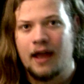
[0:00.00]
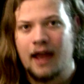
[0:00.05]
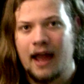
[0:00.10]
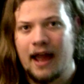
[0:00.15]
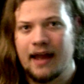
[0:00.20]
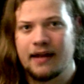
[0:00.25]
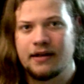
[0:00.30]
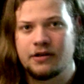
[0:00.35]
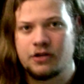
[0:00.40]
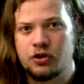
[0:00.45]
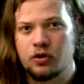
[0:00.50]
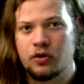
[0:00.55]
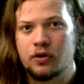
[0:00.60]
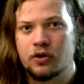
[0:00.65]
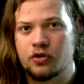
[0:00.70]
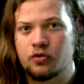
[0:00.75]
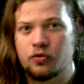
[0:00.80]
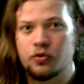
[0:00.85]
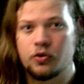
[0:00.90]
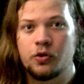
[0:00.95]
And your
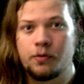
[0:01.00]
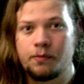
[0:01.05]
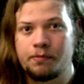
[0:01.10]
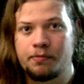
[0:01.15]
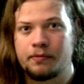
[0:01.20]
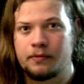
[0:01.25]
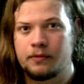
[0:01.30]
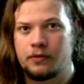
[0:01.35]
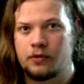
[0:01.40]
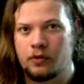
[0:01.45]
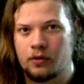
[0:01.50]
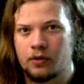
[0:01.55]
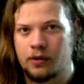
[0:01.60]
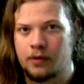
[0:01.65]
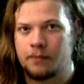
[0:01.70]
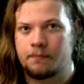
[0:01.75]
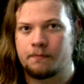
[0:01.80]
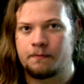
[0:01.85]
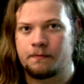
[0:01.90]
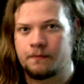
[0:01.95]
group,
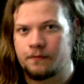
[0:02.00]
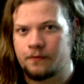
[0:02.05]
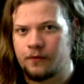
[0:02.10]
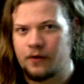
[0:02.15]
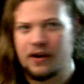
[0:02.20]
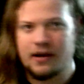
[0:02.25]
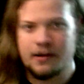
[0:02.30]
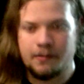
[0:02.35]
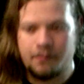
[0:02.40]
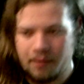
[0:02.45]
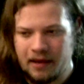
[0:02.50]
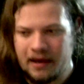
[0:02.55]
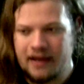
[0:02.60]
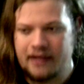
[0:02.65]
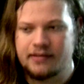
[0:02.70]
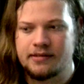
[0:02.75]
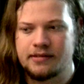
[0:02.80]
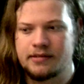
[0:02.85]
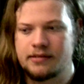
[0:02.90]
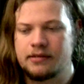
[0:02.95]
your friend
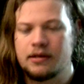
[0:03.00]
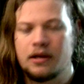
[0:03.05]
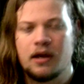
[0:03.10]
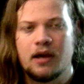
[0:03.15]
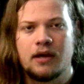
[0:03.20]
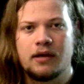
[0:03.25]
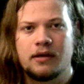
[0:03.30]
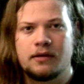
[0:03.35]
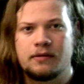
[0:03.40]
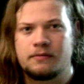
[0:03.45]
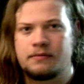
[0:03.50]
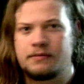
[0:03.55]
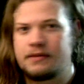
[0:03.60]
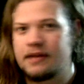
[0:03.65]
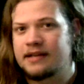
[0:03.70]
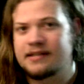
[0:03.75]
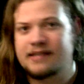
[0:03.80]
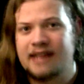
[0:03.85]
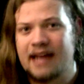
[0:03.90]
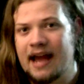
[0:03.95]
base,
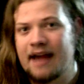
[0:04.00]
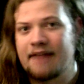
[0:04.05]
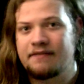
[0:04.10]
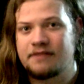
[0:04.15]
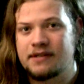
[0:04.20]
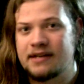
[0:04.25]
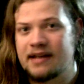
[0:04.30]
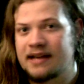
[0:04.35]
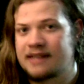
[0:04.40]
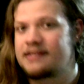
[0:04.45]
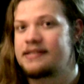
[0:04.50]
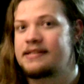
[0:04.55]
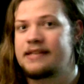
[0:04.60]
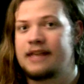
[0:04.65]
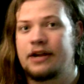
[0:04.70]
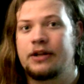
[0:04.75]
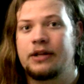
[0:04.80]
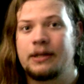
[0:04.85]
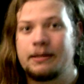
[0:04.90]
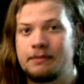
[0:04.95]
doesn't have to
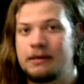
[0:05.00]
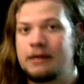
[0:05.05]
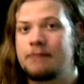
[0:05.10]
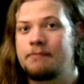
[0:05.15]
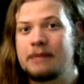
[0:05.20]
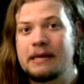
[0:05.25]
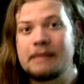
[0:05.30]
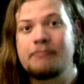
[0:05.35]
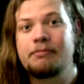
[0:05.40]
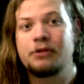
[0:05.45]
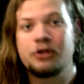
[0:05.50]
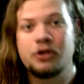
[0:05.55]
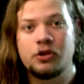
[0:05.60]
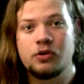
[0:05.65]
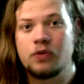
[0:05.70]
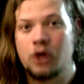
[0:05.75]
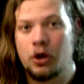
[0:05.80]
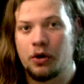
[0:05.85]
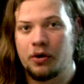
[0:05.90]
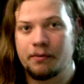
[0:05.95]
necessarily be people
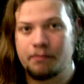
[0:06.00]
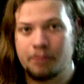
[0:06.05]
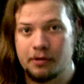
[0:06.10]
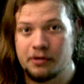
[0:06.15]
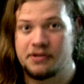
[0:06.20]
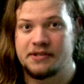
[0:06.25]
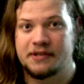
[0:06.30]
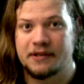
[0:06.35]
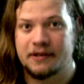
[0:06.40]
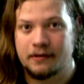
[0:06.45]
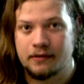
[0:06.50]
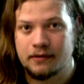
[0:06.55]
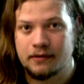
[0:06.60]
you know in person.